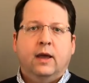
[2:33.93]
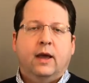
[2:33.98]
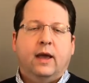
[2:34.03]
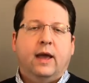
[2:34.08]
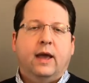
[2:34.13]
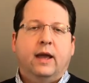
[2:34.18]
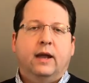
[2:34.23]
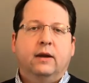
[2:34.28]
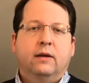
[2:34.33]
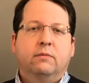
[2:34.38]

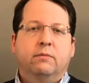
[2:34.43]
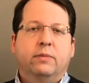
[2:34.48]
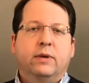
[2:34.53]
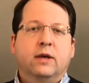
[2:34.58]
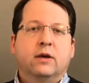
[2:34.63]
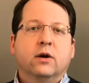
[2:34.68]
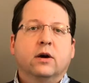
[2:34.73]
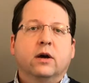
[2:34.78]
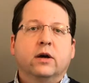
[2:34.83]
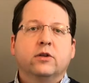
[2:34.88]
And
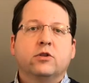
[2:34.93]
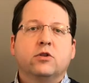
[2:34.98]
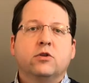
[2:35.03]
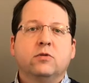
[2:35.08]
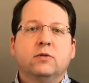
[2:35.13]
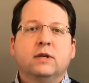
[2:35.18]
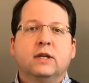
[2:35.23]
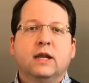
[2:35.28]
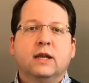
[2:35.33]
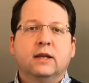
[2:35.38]
because
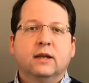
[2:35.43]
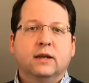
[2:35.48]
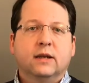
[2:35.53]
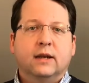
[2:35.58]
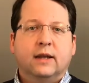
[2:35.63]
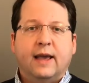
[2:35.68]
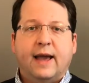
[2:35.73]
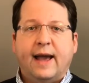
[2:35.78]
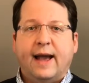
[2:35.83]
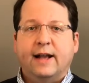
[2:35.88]
you didn't
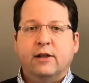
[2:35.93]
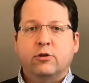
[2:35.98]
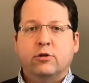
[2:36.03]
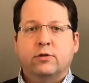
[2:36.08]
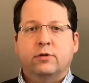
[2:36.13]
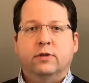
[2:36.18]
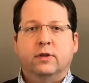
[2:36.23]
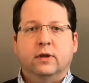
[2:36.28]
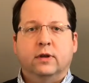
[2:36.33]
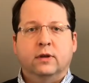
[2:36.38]

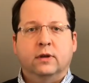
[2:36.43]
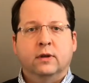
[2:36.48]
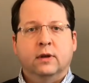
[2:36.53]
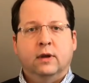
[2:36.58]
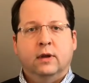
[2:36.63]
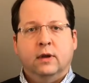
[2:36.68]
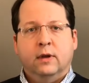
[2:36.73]
catch the